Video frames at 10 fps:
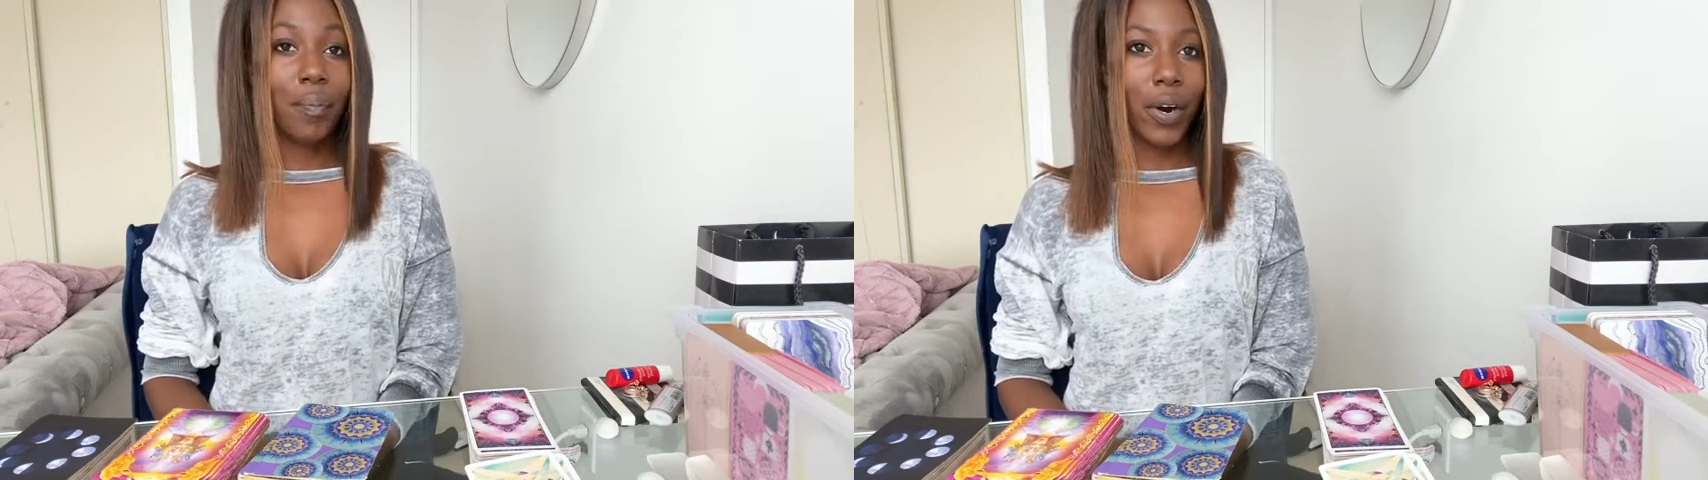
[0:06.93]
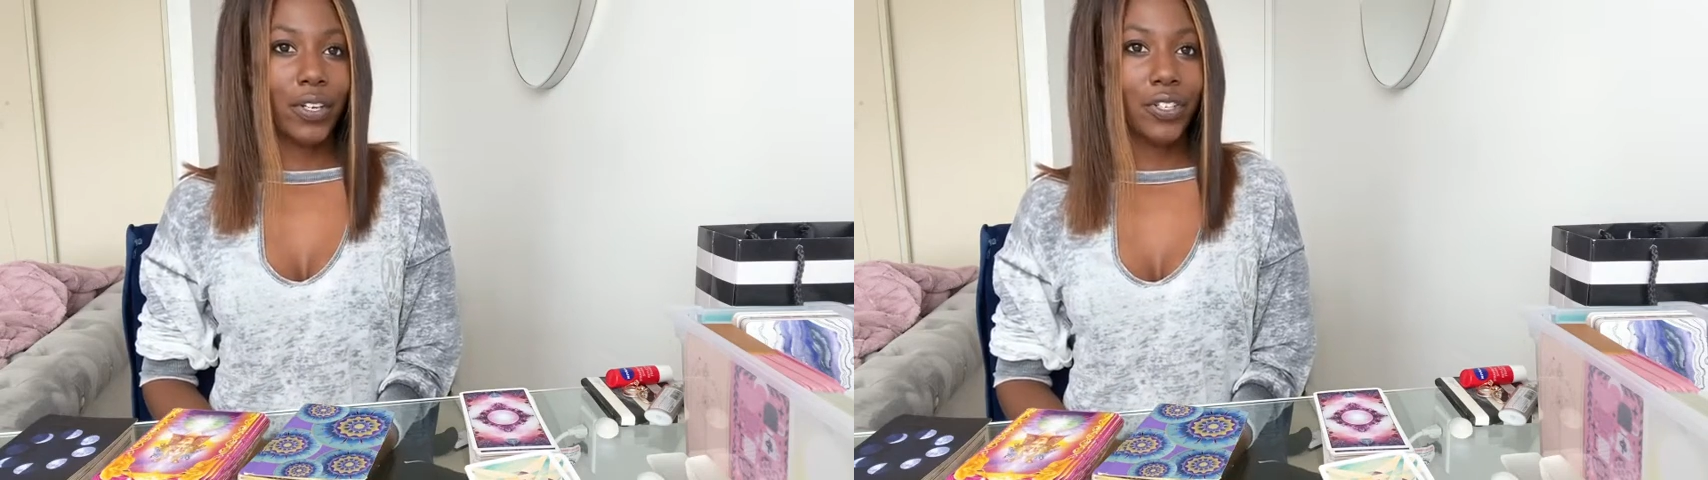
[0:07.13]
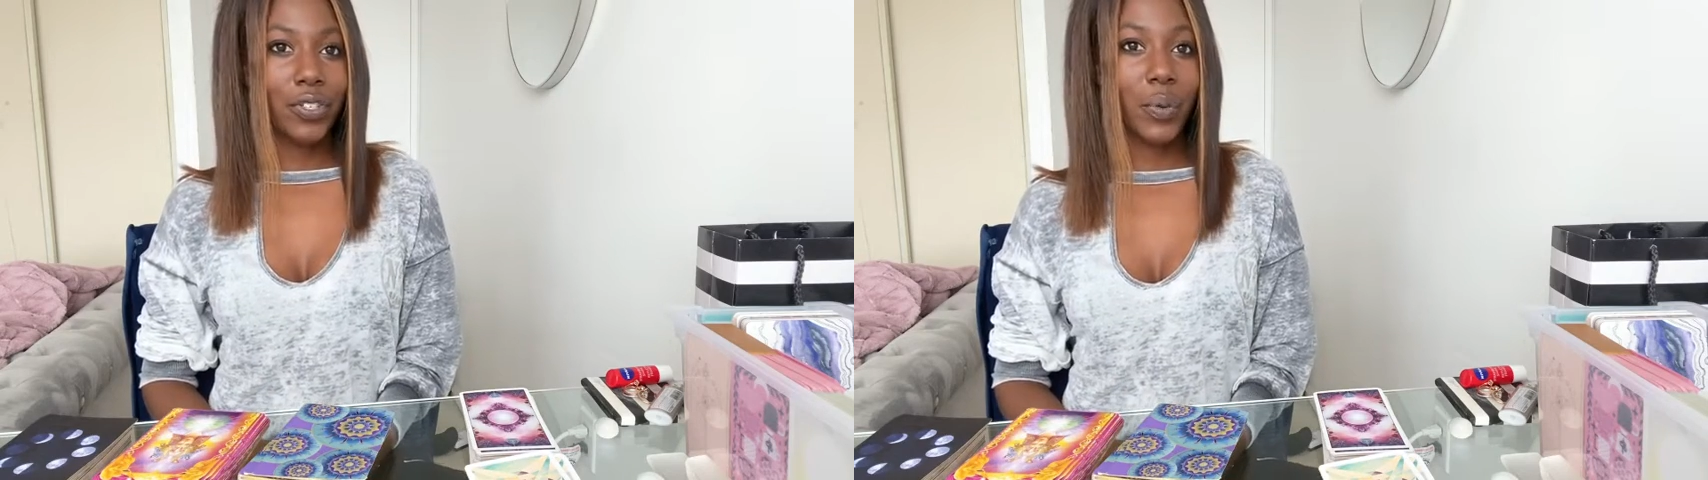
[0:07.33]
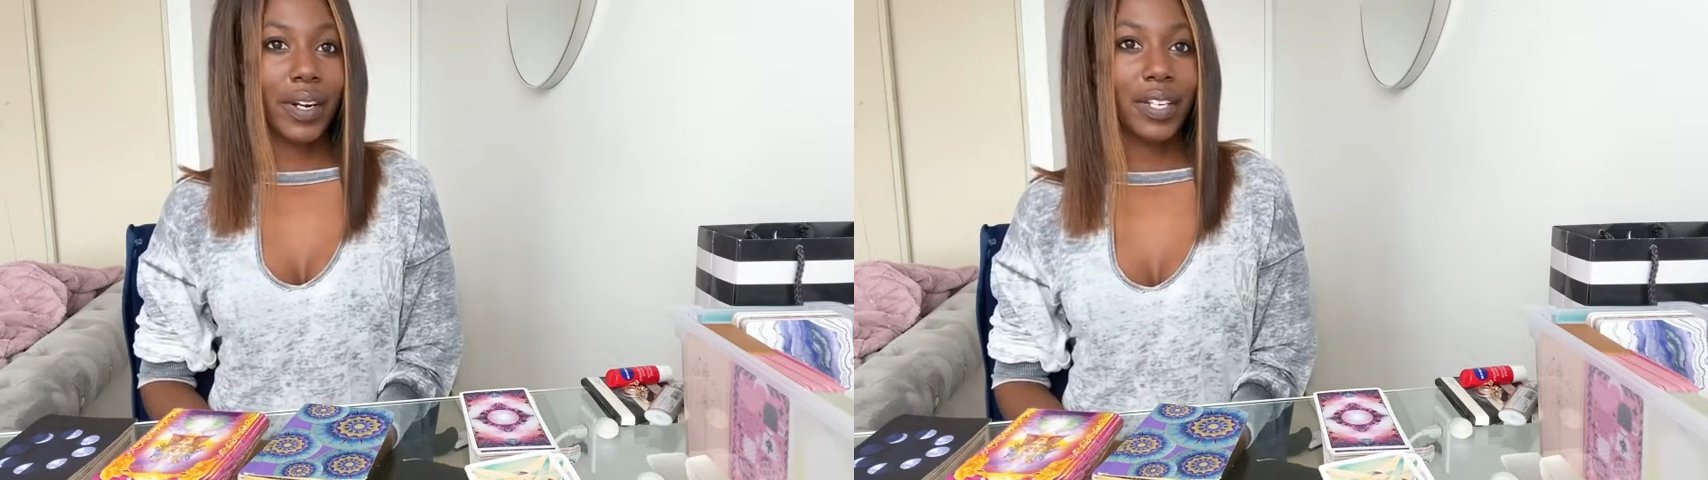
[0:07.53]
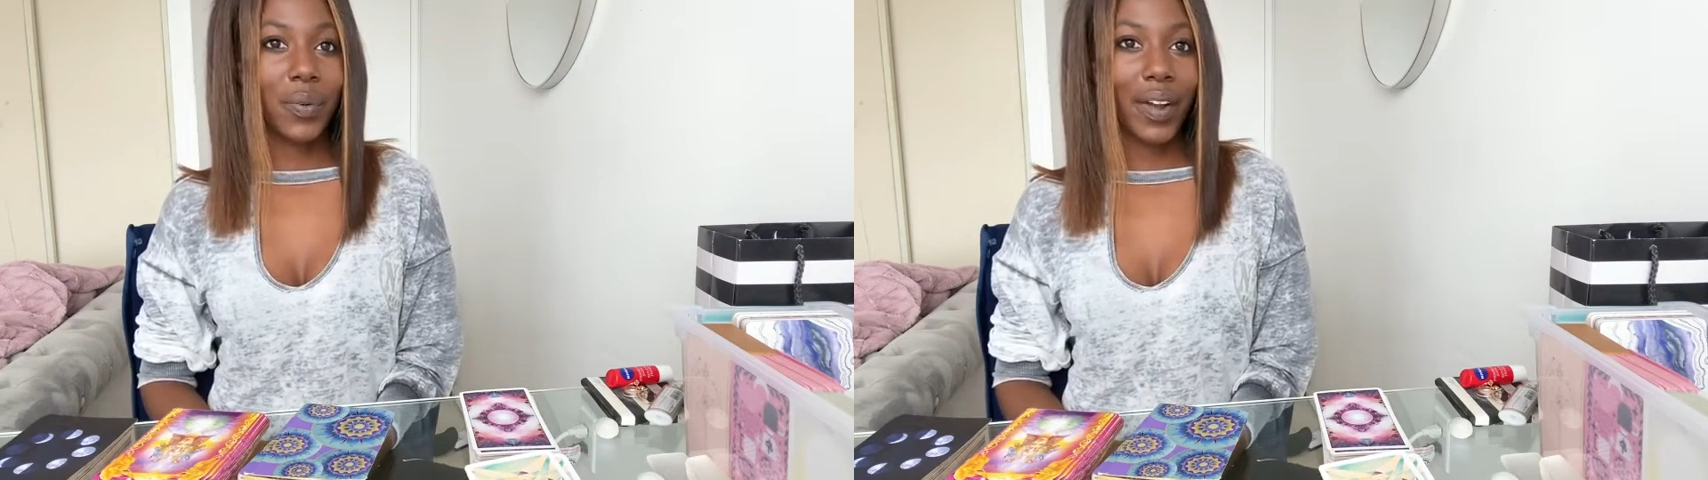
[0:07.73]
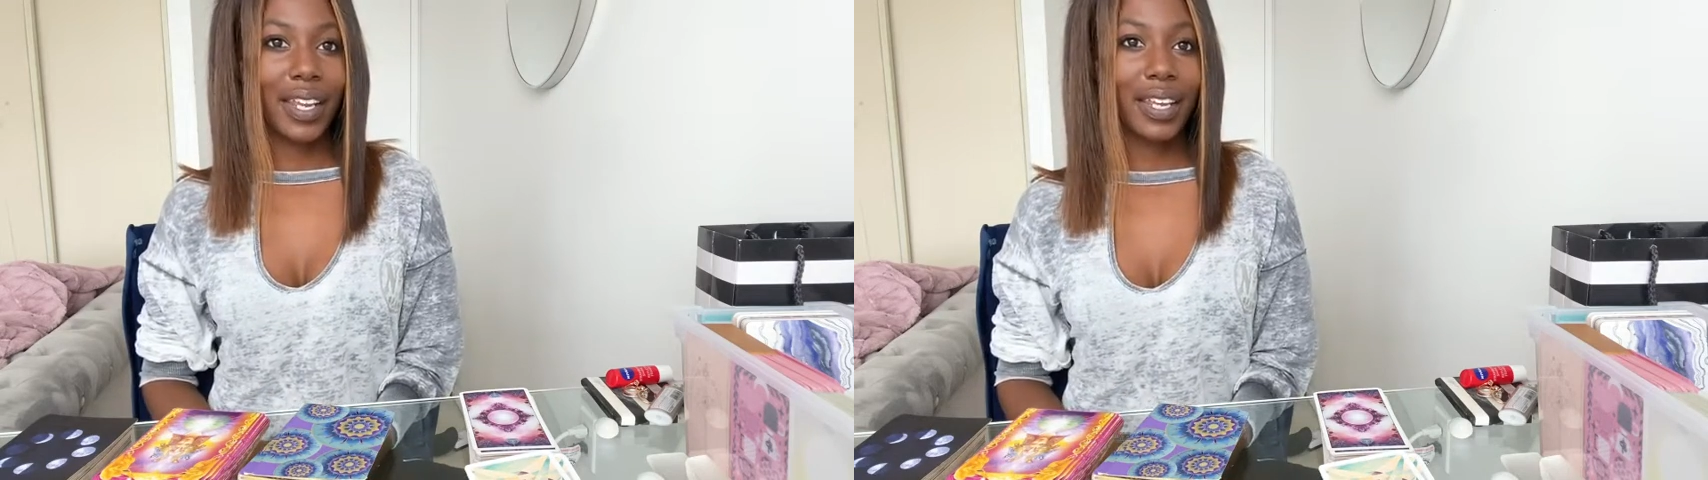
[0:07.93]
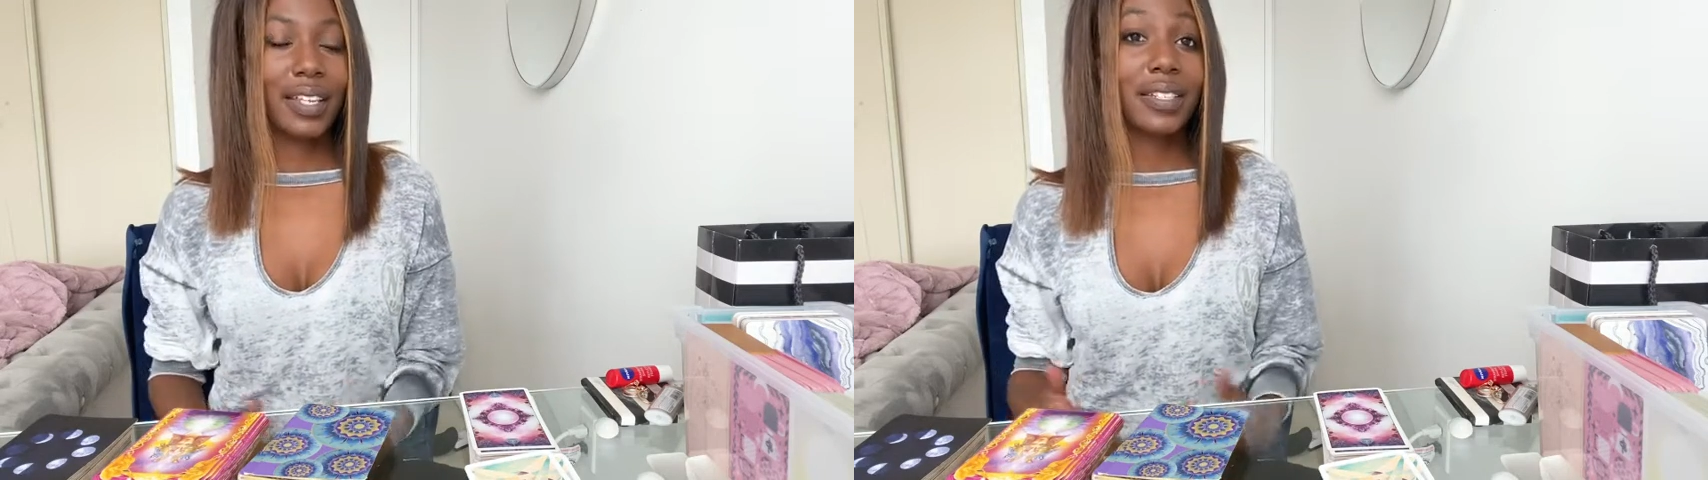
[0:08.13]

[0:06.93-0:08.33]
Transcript: March 2020